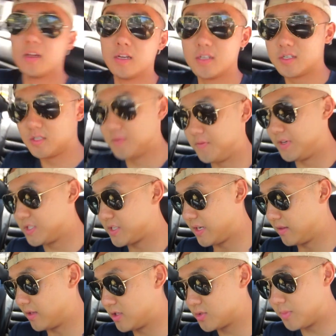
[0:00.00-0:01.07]
Just finished
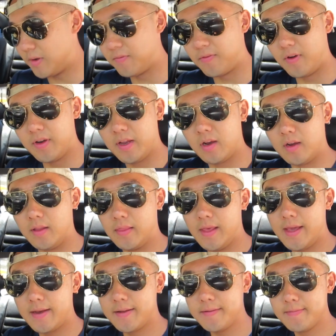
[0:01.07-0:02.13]
getting lunch with my friend here in
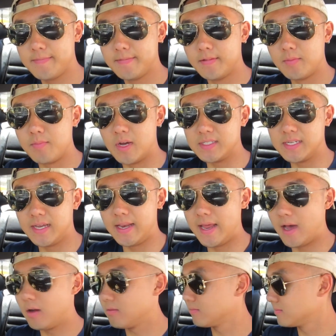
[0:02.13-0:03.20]
Atlanta. About to head
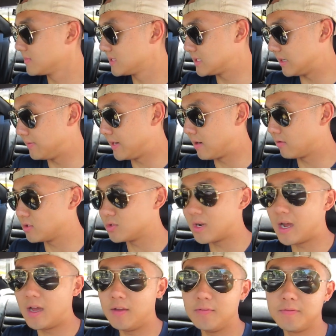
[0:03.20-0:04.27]
out. 7-hour
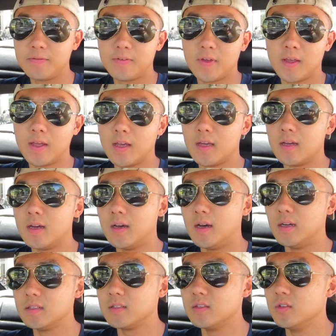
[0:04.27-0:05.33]
drive
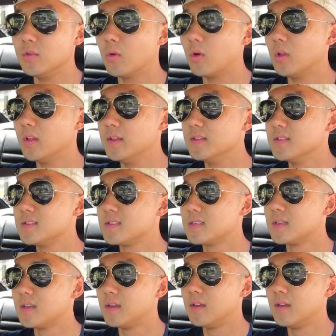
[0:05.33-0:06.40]
to New Orleans.
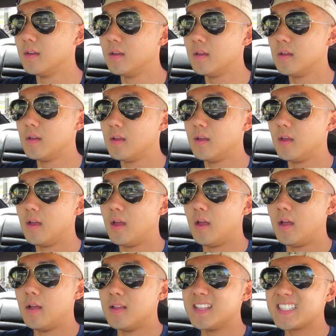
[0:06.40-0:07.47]

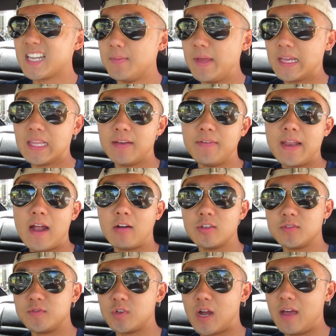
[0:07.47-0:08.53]
It's gonna make 11
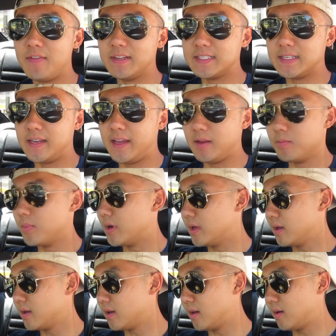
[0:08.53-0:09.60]
hours of driving today,
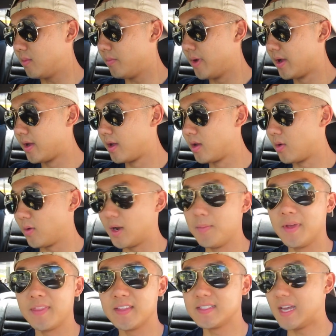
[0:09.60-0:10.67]
but we're gonna
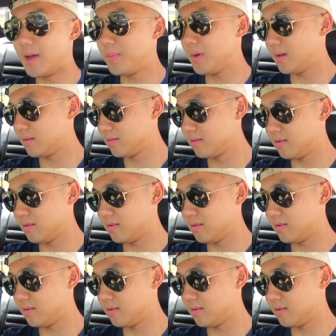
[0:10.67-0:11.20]
make this happen.